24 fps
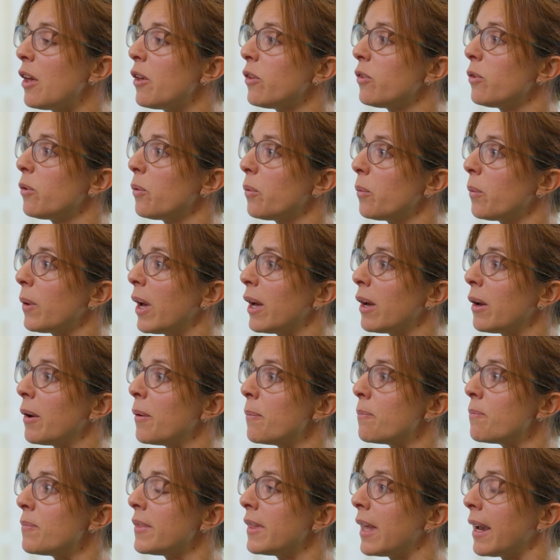So
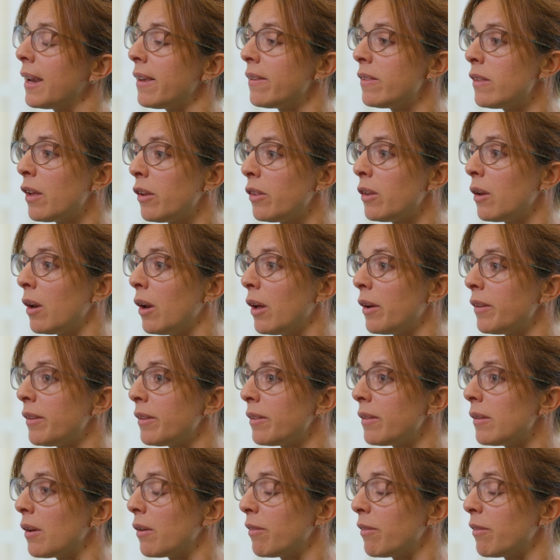um, there is not a lot